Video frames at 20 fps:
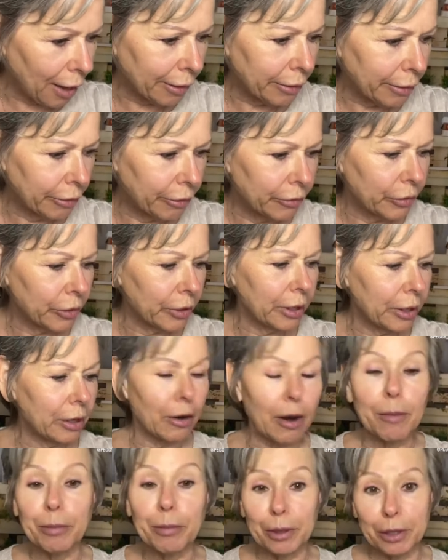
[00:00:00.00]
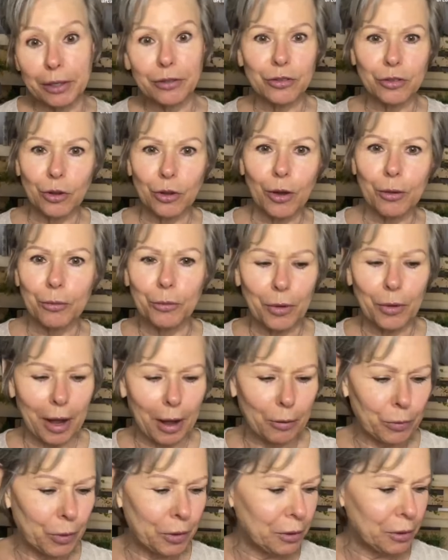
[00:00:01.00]
Over here, I put it so I
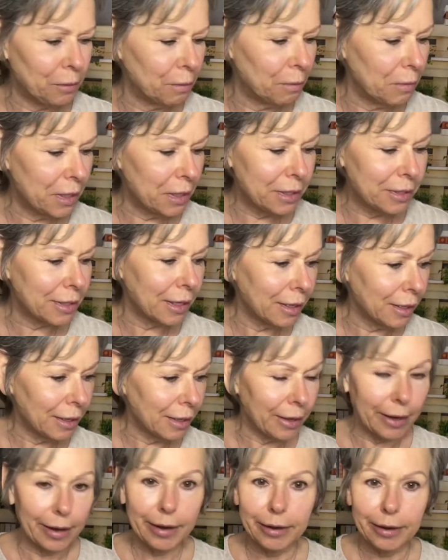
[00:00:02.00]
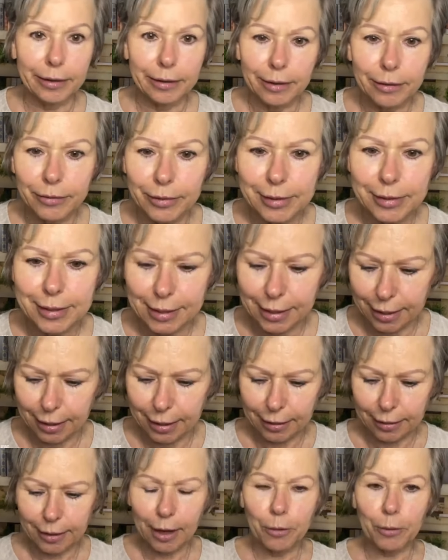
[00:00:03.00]
wouldn't miss it, and I didn't even see
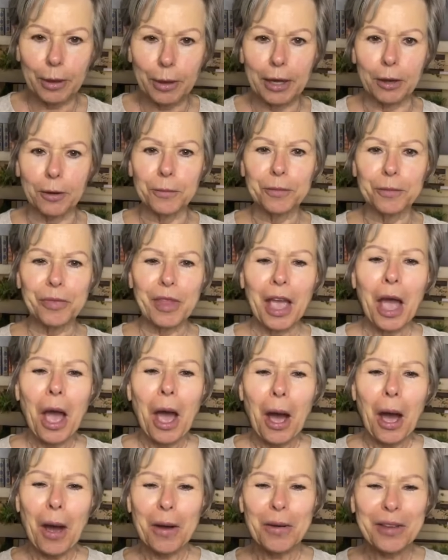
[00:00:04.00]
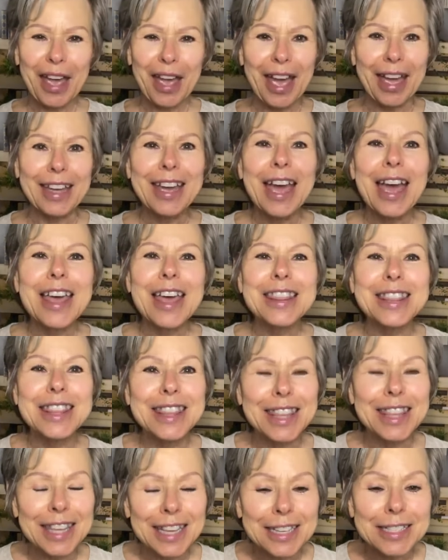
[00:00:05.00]
it. There we go. Okay,
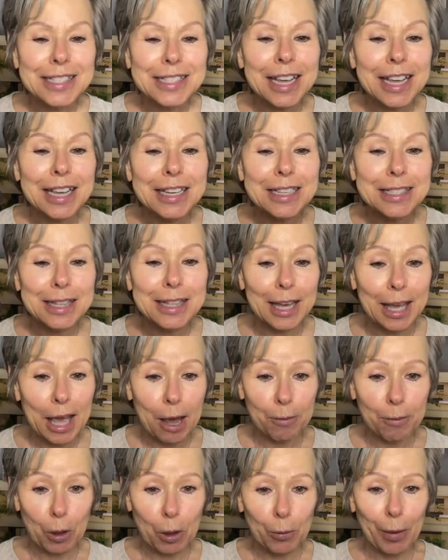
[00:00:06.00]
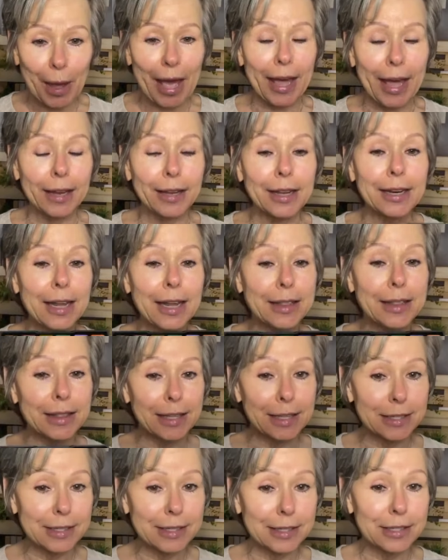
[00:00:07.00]
this is the camo palette, and
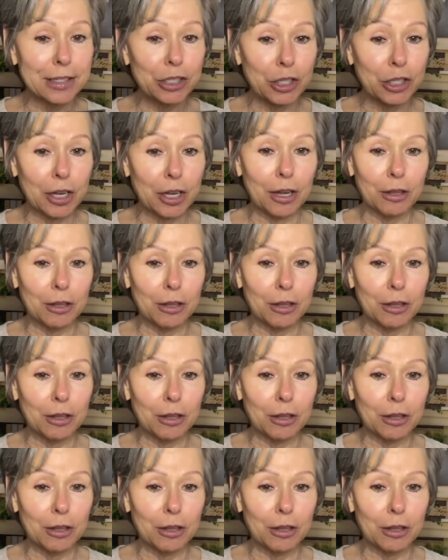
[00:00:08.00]
this is to